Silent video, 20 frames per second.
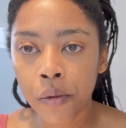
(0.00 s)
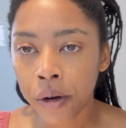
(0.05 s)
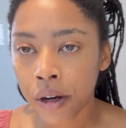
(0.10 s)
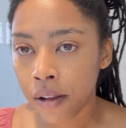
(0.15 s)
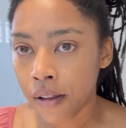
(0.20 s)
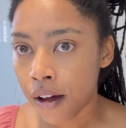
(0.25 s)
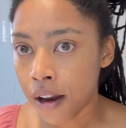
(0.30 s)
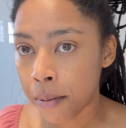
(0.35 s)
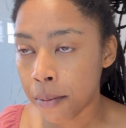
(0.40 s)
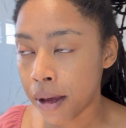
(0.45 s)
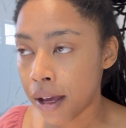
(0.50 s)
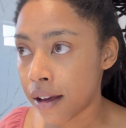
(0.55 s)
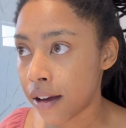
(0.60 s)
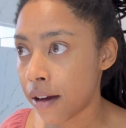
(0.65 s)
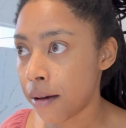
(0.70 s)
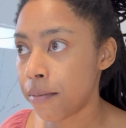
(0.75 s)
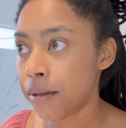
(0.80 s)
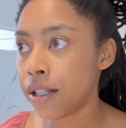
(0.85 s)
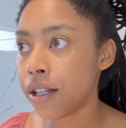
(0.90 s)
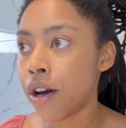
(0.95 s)
wear a lot of
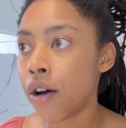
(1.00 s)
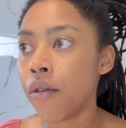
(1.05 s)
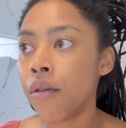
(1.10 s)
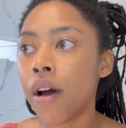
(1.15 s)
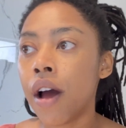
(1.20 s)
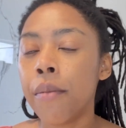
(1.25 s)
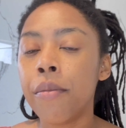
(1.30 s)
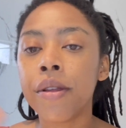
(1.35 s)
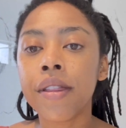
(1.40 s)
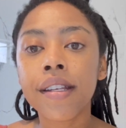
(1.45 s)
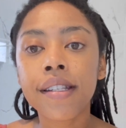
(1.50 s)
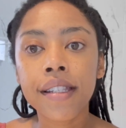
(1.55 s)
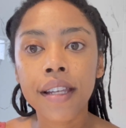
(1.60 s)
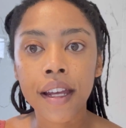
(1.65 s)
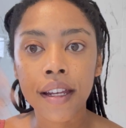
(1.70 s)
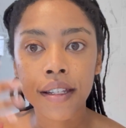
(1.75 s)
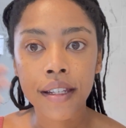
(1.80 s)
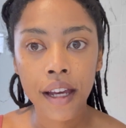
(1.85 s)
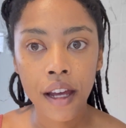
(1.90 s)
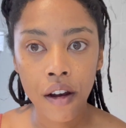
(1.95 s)
makeup. So I put the
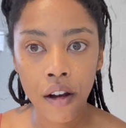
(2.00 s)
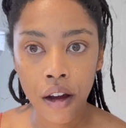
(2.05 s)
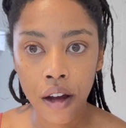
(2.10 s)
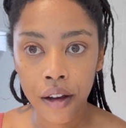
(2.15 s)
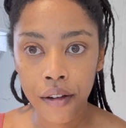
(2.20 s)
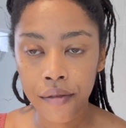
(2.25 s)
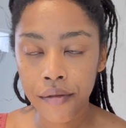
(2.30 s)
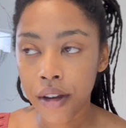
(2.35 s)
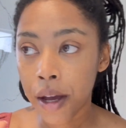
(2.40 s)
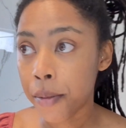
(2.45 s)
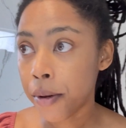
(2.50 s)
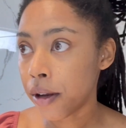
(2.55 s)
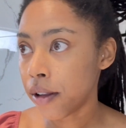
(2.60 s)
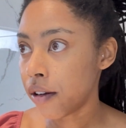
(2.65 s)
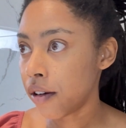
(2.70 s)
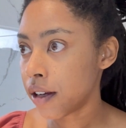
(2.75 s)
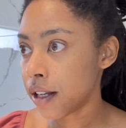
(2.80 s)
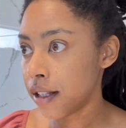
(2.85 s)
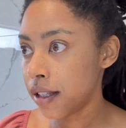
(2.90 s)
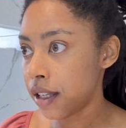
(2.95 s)
skin tint on. I put a
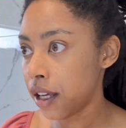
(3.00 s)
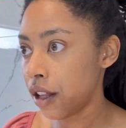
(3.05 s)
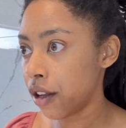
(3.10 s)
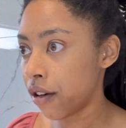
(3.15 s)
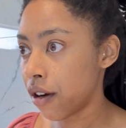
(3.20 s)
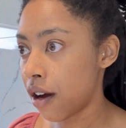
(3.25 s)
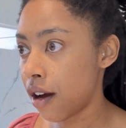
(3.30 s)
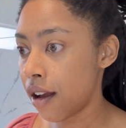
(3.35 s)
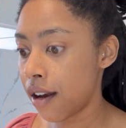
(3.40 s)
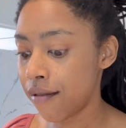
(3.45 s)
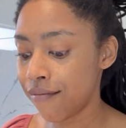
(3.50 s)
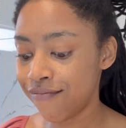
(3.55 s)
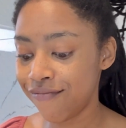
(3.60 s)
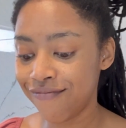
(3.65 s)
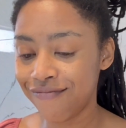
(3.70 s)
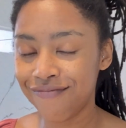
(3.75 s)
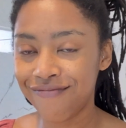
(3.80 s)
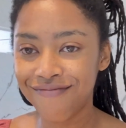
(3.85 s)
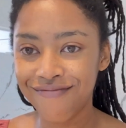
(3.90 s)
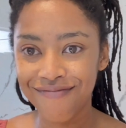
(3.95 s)
little concealer on.
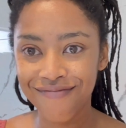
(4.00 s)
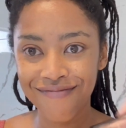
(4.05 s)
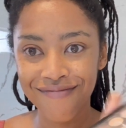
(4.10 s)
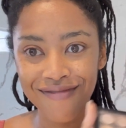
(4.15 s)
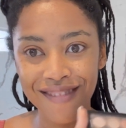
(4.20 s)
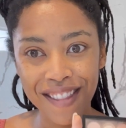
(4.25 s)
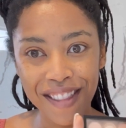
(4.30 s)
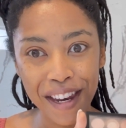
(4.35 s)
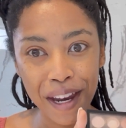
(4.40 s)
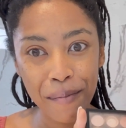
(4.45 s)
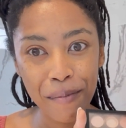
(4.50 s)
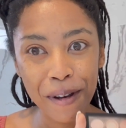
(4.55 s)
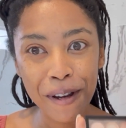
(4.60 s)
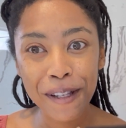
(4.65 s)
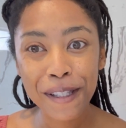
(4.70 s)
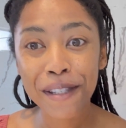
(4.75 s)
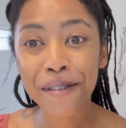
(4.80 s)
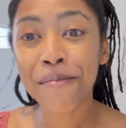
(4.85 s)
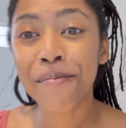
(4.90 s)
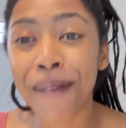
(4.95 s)
And then I put
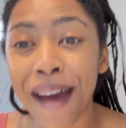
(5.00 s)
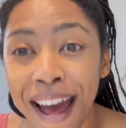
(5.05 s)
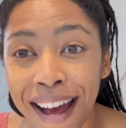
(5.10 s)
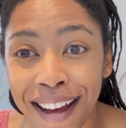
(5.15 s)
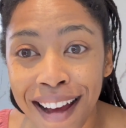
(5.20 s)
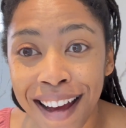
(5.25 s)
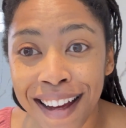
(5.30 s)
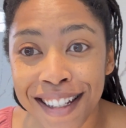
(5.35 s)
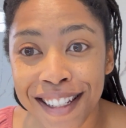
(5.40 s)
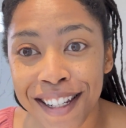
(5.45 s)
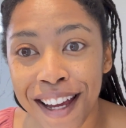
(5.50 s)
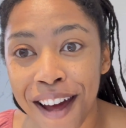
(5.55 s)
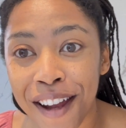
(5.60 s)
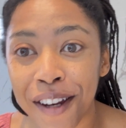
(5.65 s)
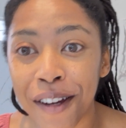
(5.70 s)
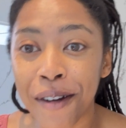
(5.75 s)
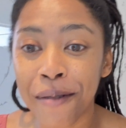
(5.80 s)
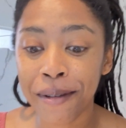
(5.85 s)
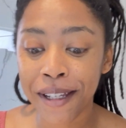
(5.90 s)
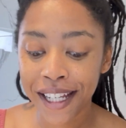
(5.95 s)
on some MAC
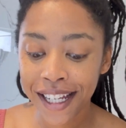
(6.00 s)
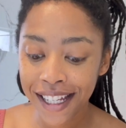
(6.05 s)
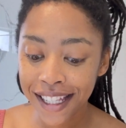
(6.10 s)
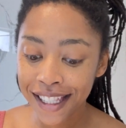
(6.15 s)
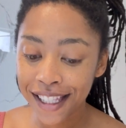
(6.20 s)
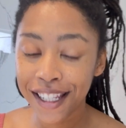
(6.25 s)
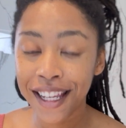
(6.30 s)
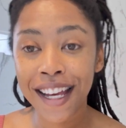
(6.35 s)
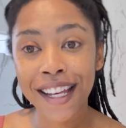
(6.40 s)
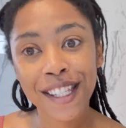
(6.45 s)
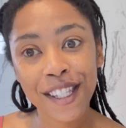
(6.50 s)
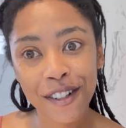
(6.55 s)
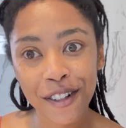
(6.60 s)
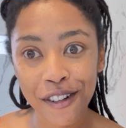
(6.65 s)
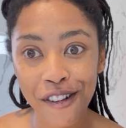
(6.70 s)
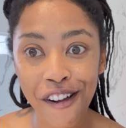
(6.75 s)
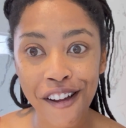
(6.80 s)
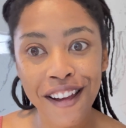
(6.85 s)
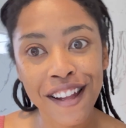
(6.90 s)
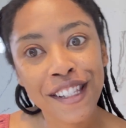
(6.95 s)
eyeshadow because yes,
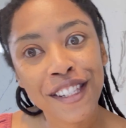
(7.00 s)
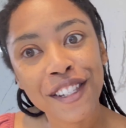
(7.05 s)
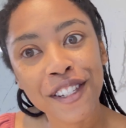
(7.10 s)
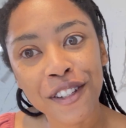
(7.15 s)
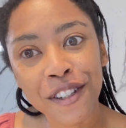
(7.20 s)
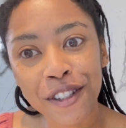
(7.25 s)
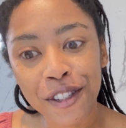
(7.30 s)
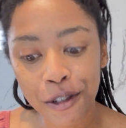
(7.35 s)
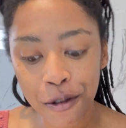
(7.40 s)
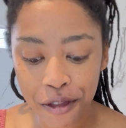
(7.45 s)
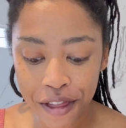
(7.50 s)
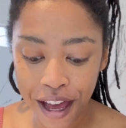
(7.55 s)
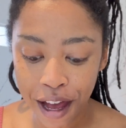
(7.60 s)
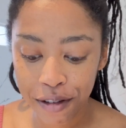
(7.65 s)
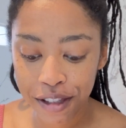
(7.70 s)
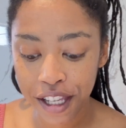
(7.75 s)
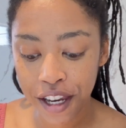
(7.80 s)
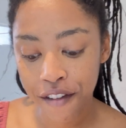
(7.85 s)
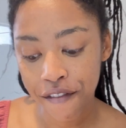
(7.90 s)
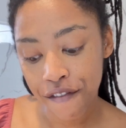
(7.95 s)
girl, it's still
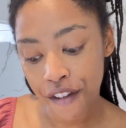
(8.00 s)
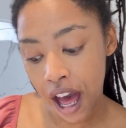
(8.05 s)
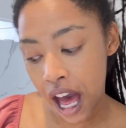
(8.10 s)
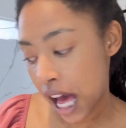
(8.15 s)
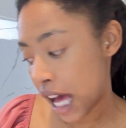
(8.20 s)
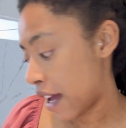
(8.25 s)
2005,